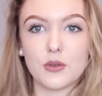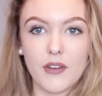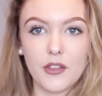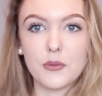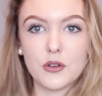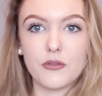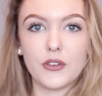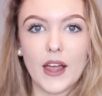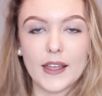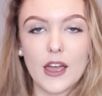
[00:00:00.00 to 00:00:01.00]
so I've had them done
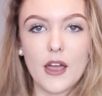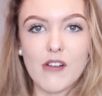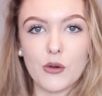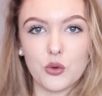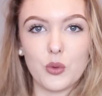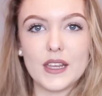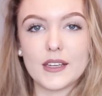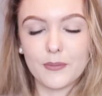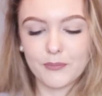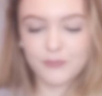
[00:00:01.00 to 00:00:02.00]
for like around a
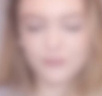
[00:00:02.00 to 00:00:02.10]
week.